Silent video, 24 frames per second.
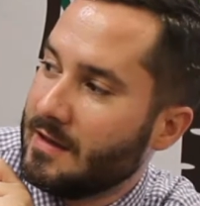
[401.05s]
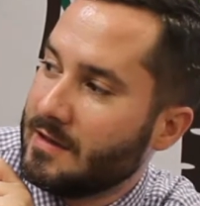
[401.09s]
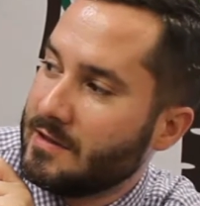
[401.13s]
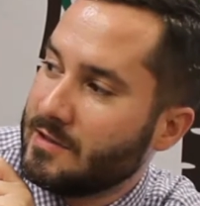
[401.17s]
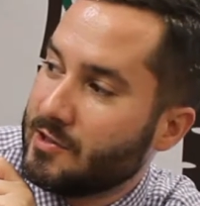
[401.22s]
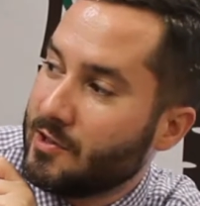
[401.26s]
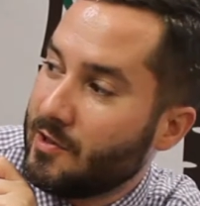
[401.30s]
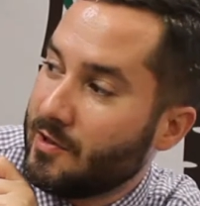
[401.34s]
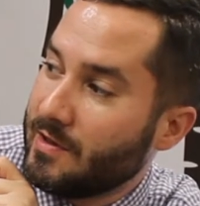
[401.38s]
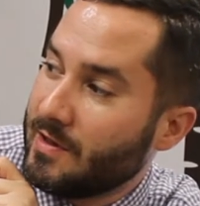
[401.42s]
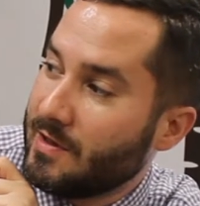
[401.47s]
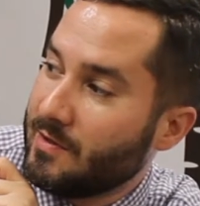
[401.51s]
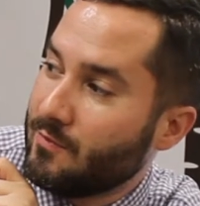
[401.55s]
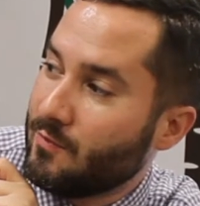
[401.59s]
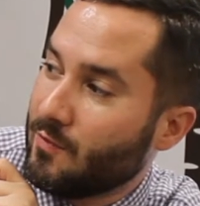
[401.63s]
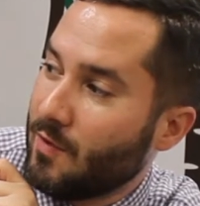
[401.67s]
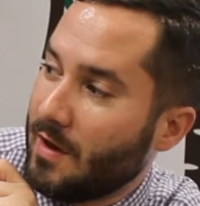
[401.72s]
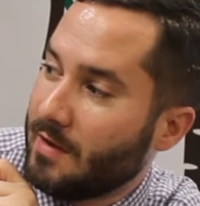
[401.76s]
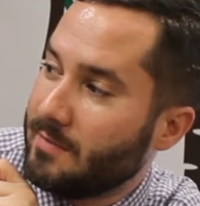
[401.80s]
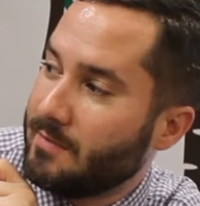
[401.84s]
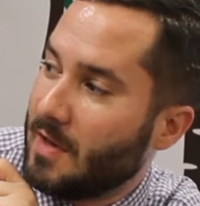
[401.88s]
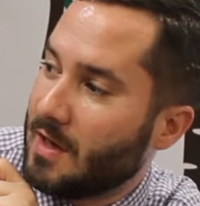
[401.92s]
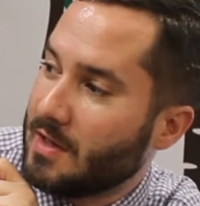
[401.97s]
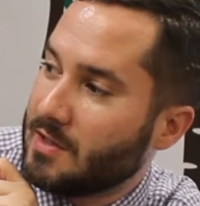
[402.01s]
Jerry didn't
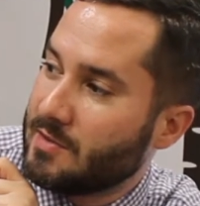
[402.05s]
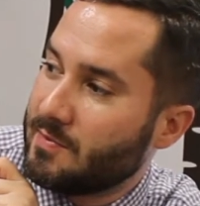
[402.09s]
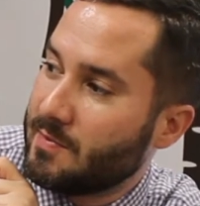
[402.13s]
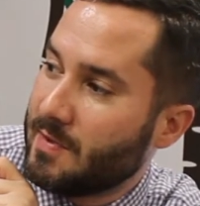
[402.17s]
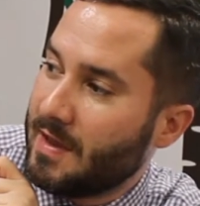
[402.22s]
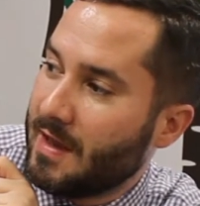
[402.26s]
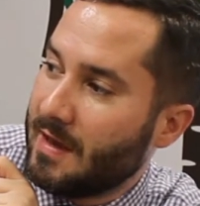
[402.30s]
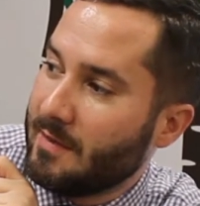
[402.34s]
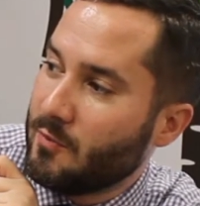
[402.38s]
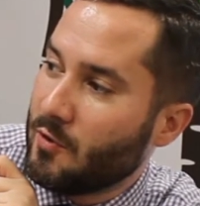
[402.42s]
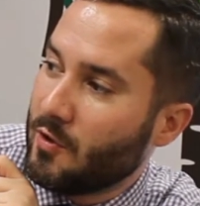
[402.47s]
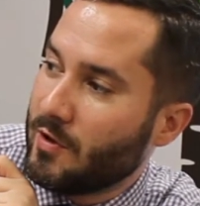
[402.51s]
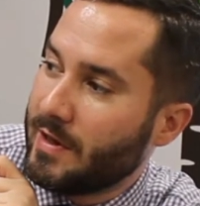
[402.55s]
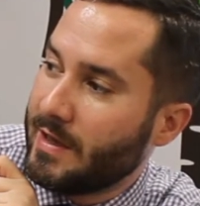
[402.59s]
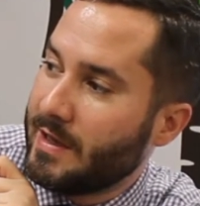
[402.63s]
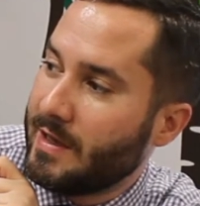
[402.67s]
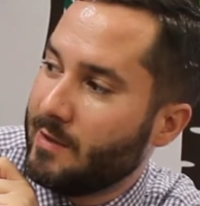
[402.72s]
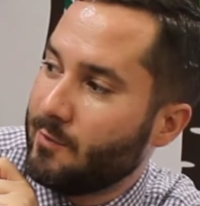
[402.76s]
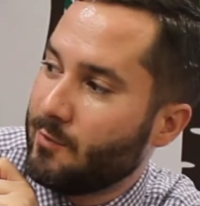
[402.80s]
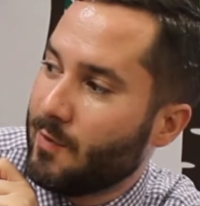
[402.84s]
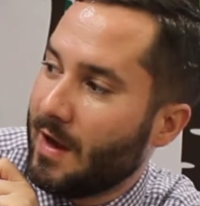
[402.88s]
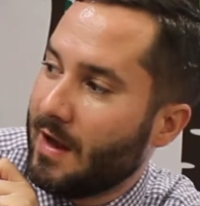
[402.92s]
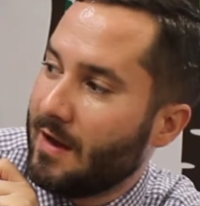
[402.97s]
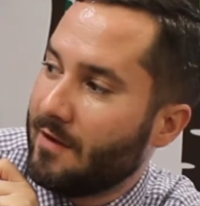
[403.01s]
run much, but that morning
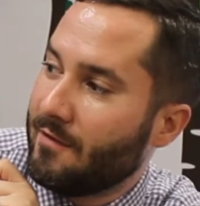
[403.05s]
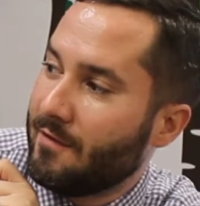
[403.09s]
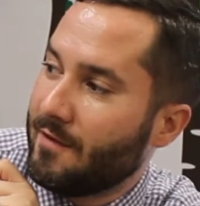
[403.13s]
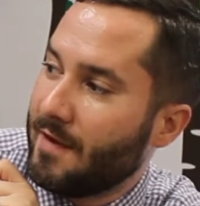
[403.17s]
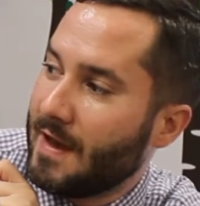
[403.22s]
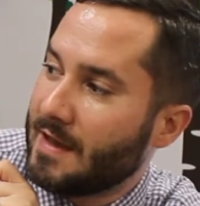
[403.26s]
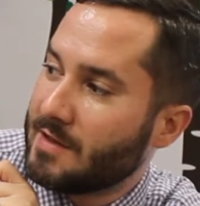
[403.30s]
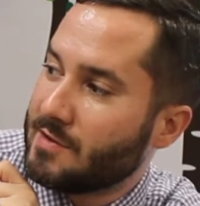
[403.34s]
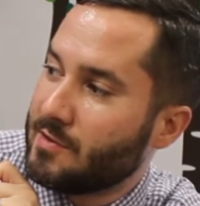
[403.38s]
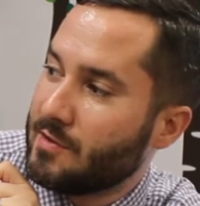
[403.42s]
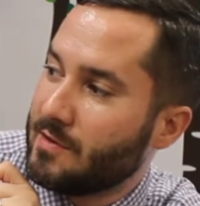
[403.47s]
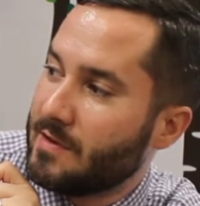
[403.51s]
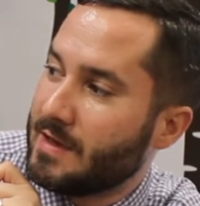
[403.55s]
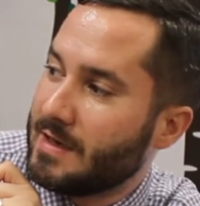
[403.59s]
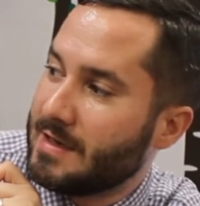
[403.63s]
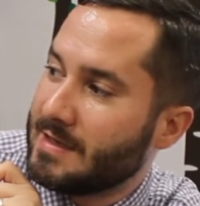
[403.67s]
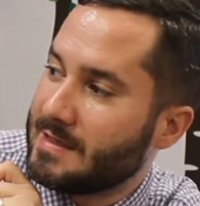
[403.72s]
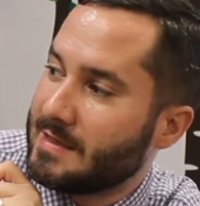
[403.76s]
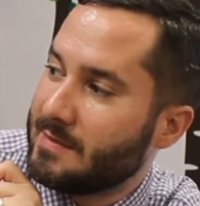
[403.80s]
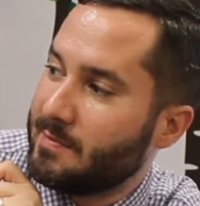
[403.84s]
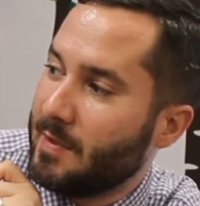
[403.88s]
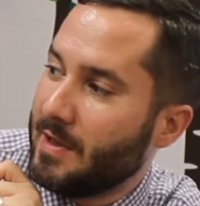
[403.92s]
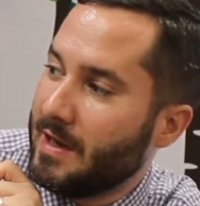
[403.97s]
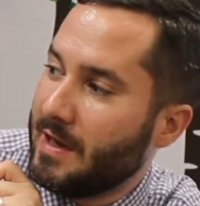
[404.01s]
he ran faster than a
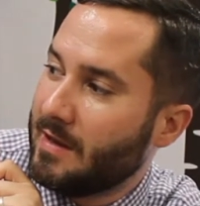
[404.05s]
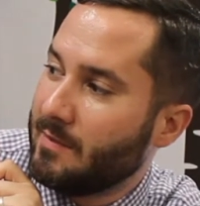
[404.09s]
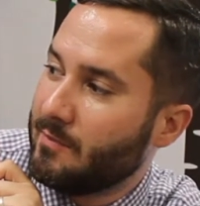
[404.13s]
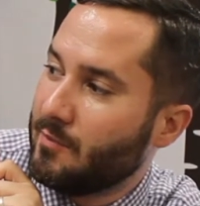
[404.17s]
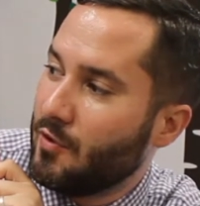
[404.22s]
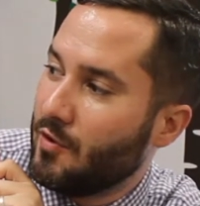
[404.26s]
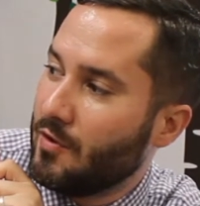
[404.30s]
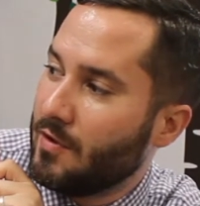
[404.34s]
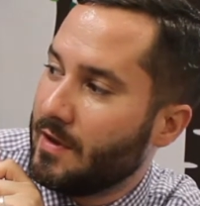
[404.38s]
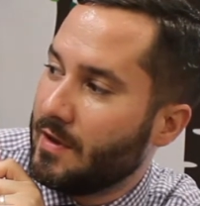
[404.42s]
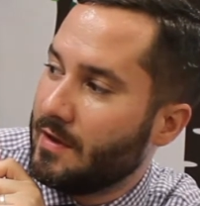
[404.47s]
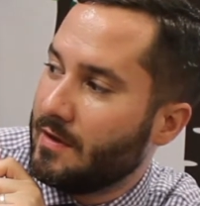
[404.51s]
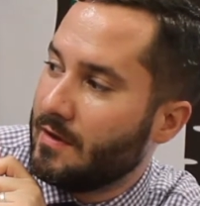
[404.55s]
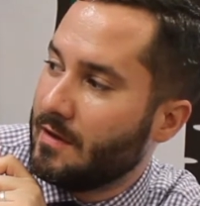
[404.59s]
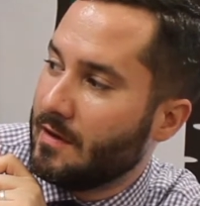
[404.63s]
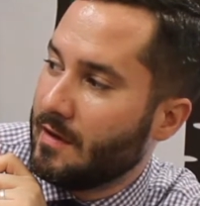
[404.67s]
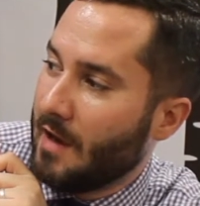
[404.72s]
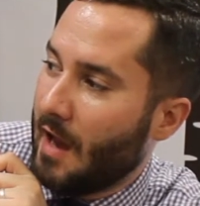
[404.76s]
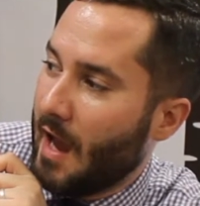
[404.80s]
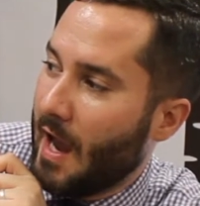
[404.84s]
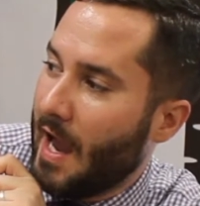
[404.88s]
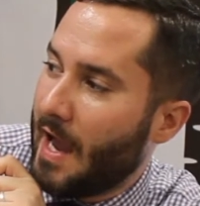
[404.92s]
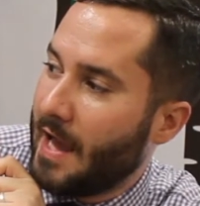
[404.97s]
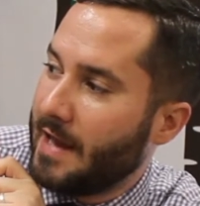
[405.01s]
speeding bullet,
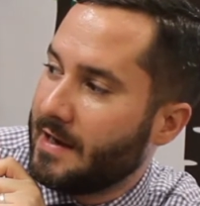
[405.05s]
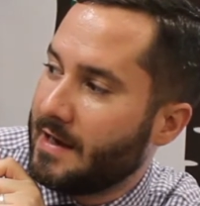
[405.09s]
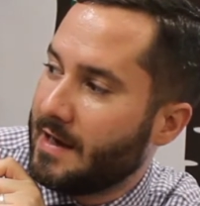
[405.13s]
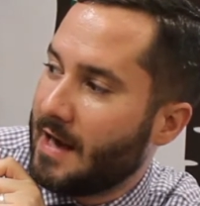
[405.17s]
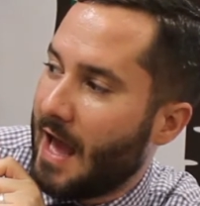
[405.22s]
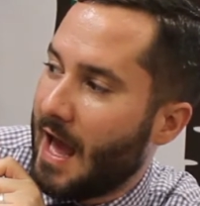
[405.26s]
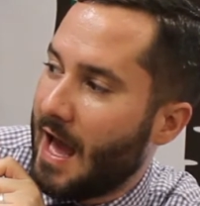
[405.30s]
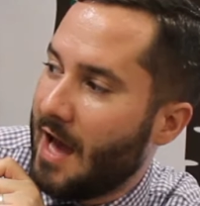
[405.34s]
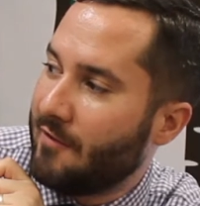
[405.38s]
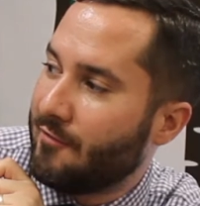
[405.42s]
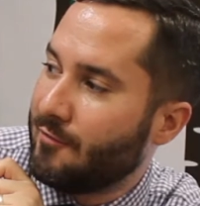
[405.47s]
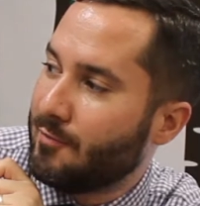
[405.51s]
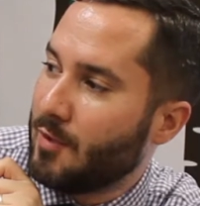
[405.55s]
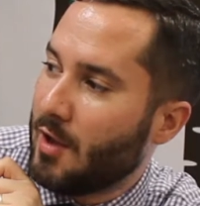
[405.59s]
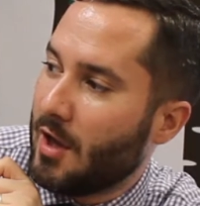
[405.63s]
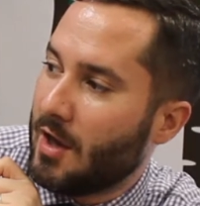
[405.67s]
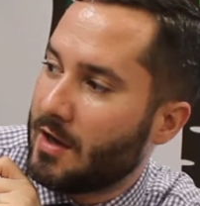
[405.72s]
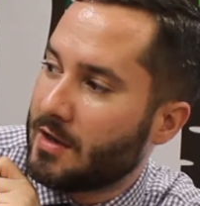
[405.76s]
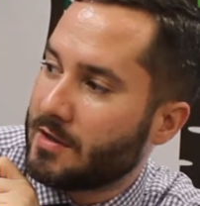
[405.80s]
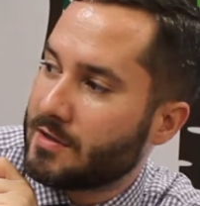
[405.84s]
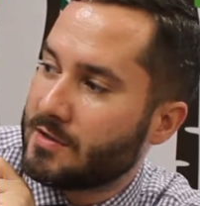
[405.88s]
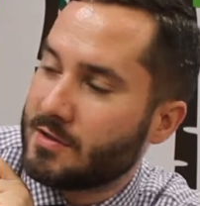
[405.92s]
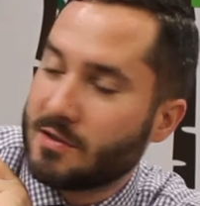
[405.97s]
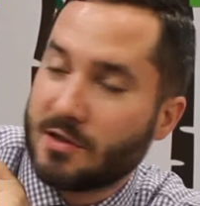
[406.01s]
9.5
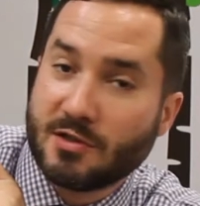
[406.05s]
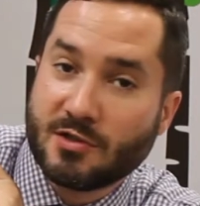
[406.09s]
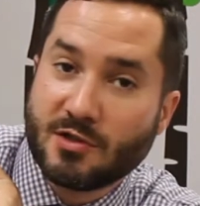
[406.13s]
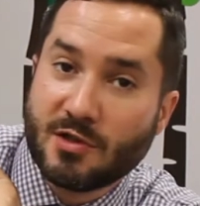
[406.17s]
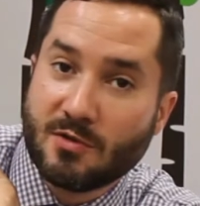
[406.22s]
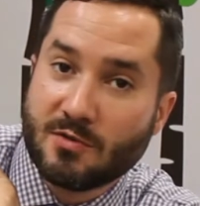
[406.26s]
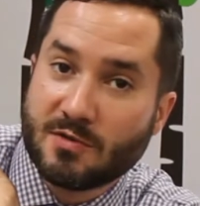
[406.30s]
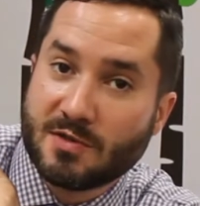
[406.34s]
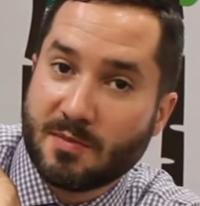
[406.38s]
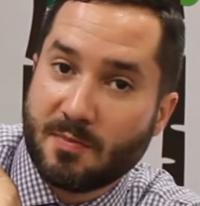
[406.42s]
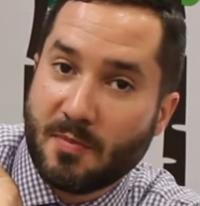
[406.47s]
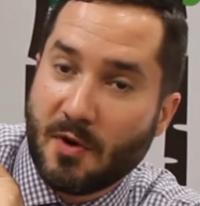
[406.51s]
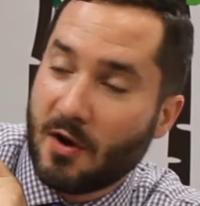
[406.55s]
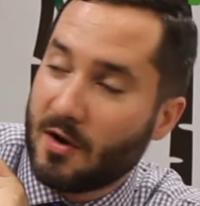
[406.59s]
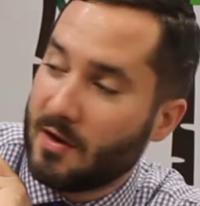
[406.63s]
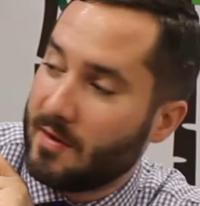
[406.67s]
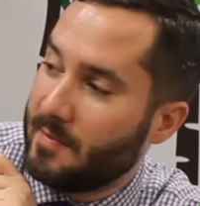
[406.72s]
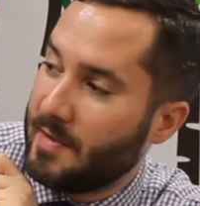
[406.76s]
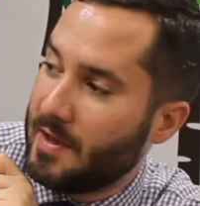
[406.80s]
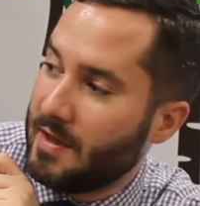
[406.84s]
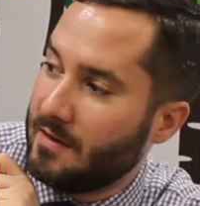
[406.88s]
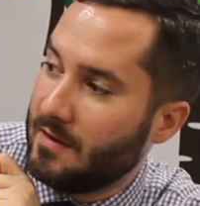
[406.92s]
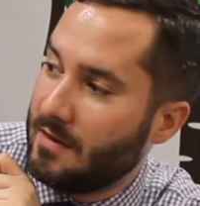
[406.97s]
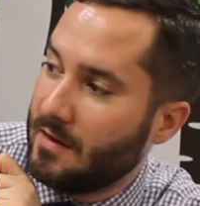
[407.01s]
blocks to Joe's
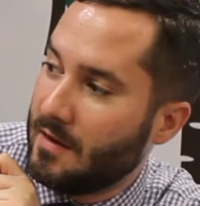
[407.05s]
apartment.